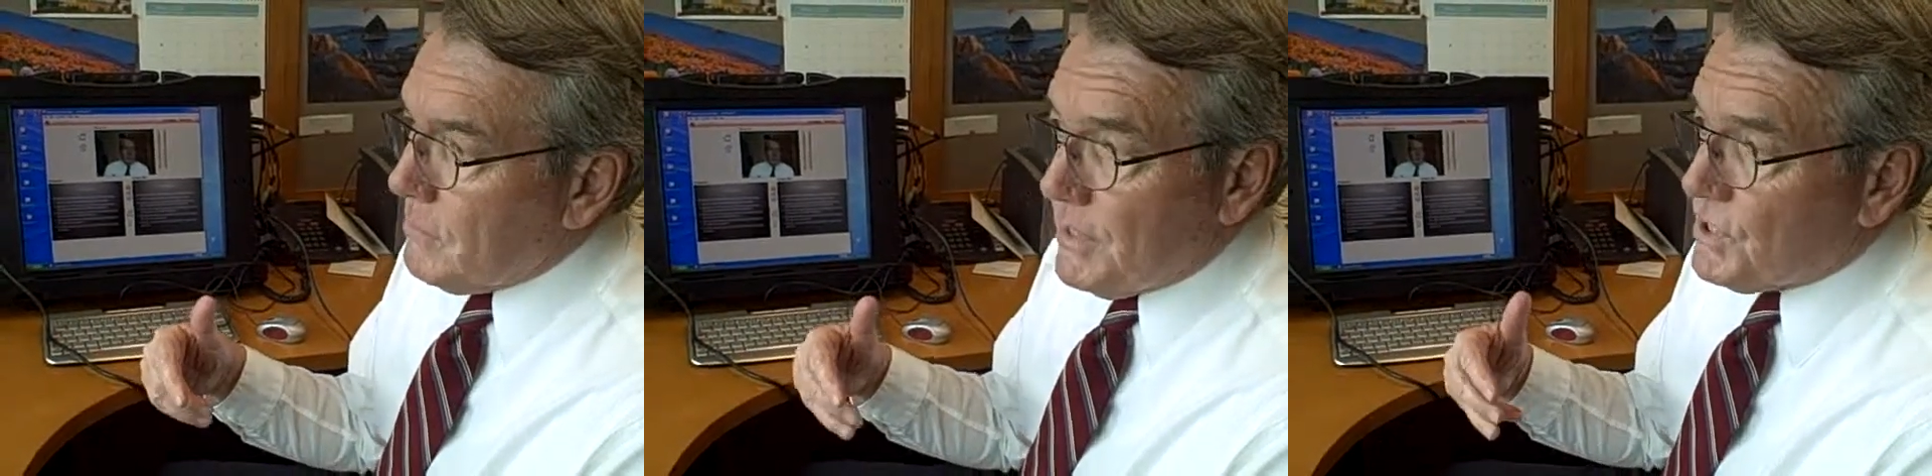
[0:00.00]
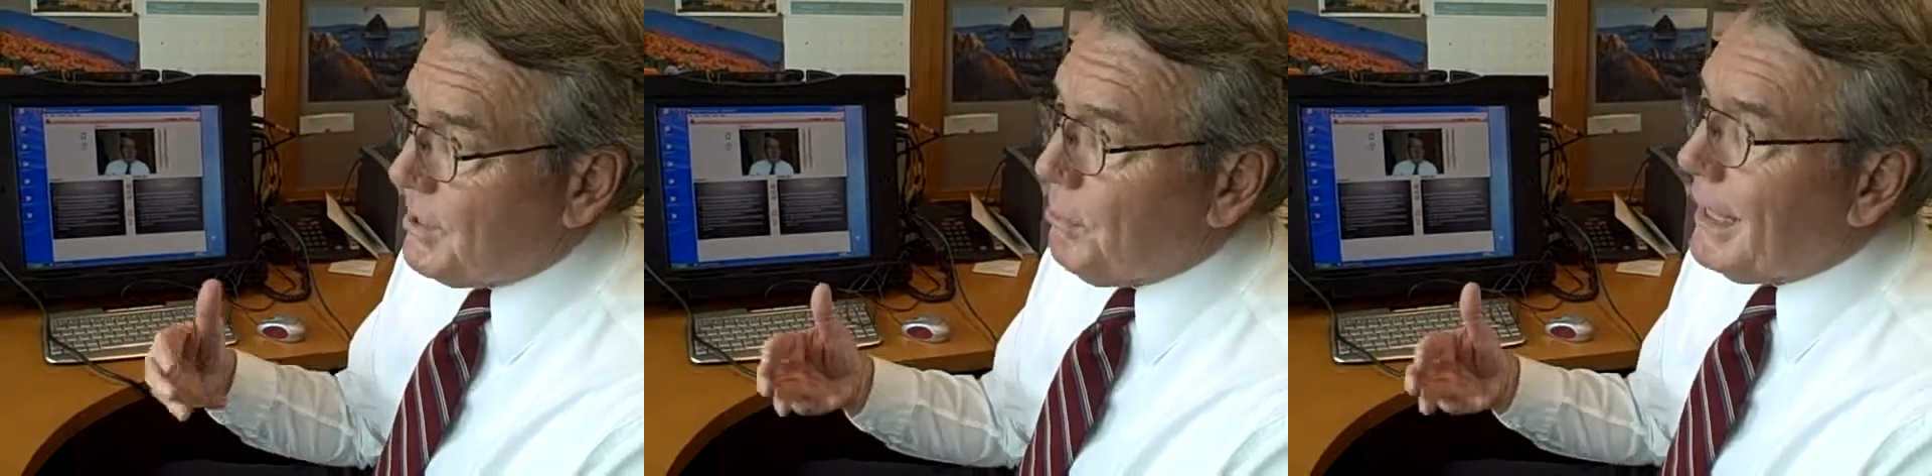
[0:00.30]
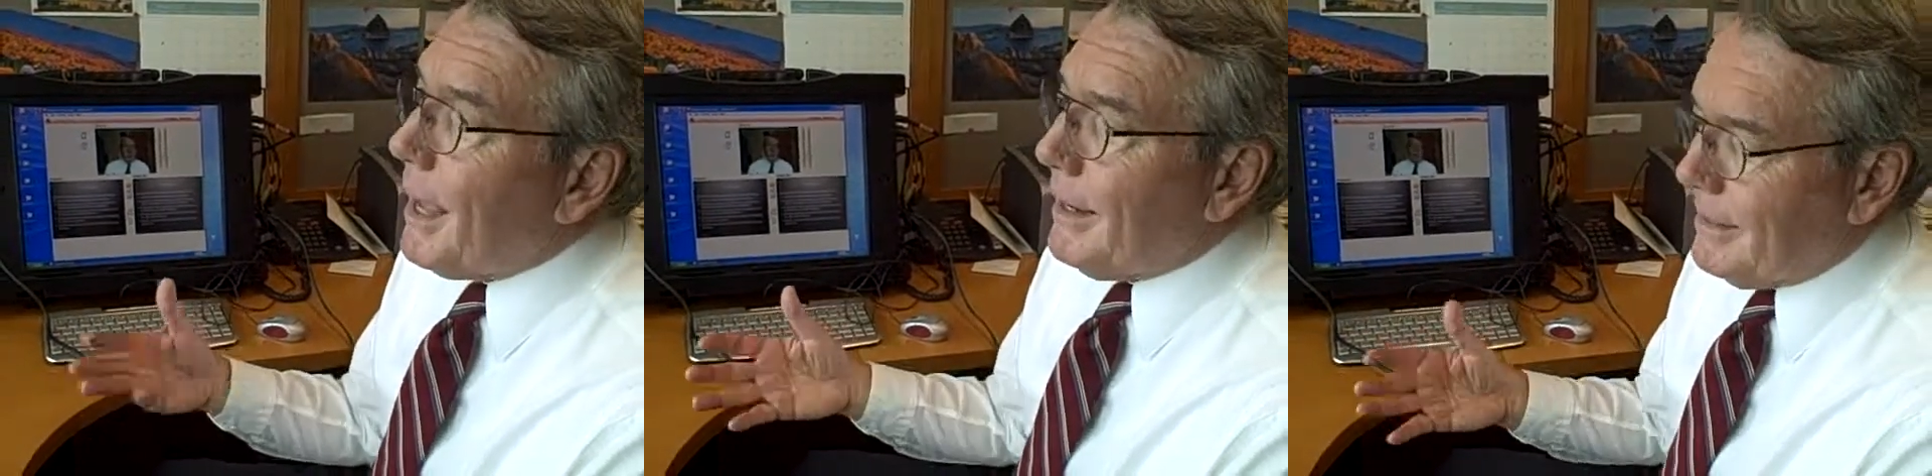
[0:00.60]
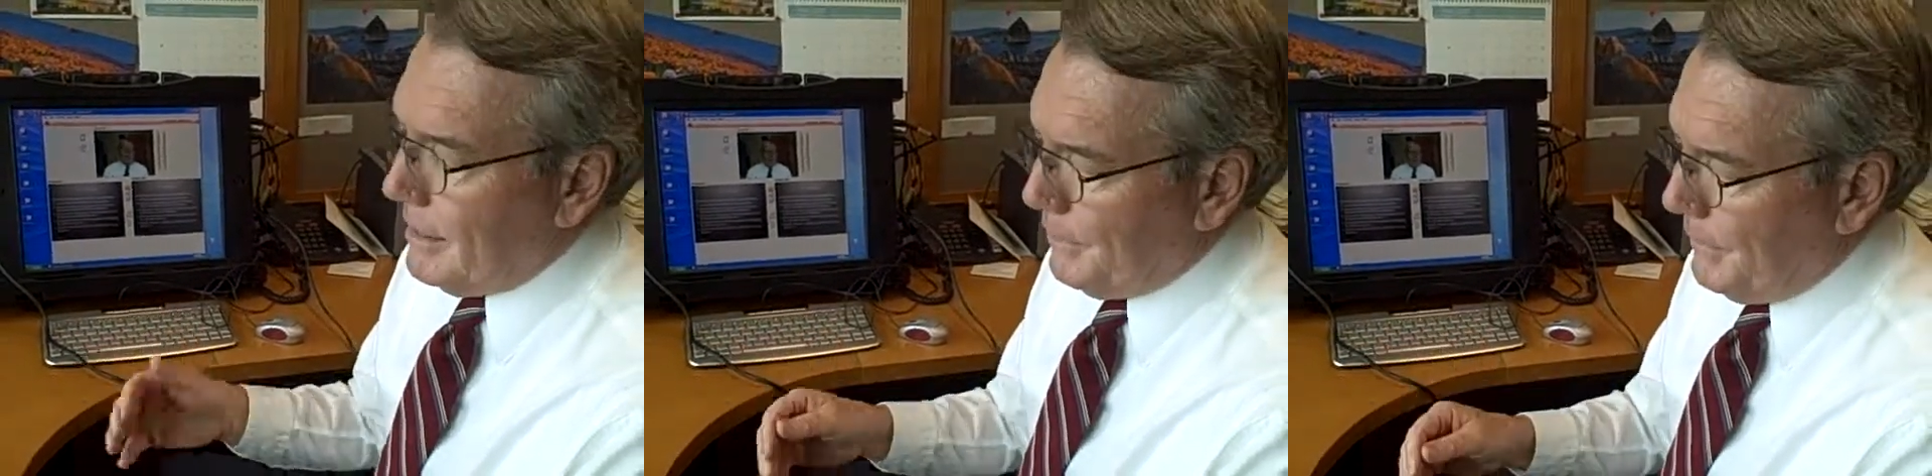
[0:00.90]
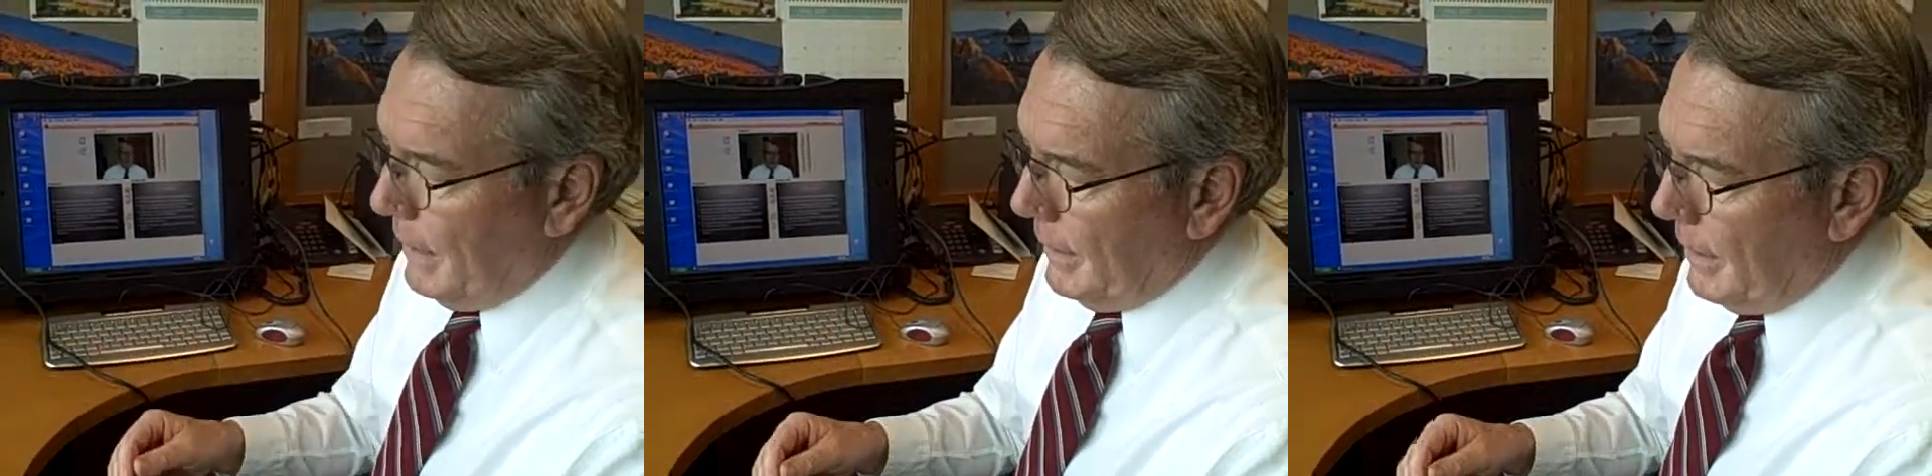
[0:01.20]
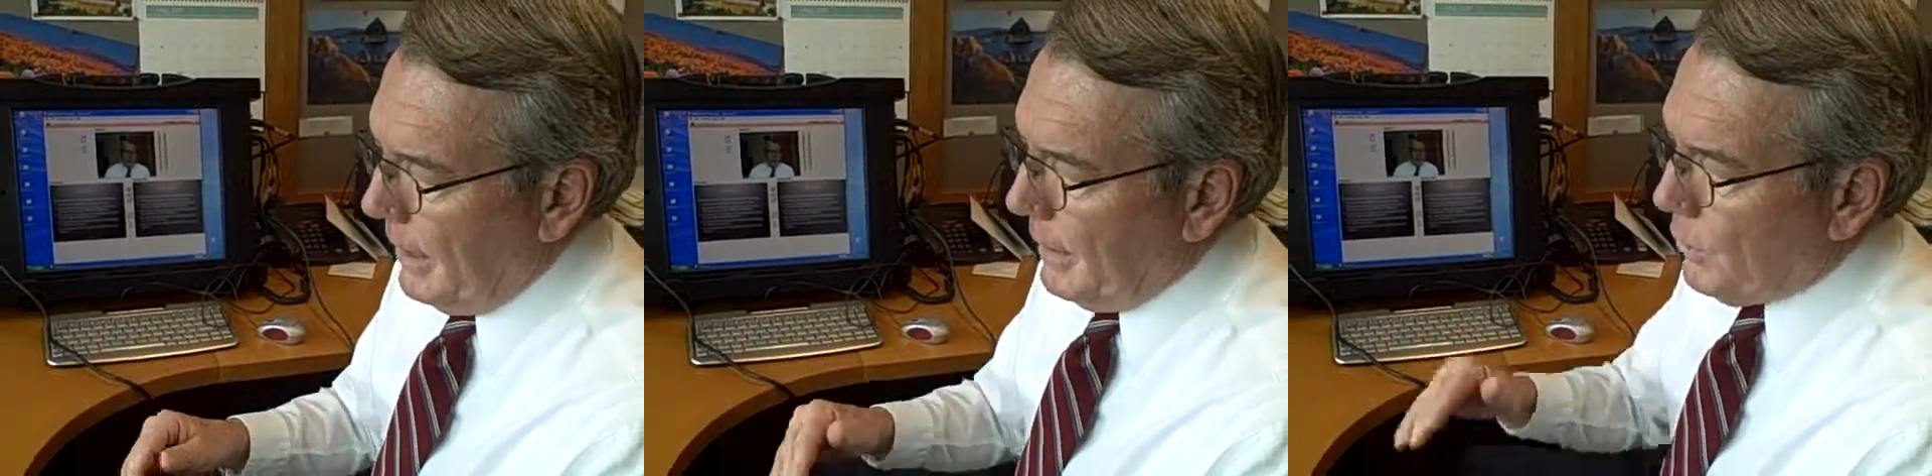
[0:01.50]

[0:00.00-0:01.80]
simply identify, and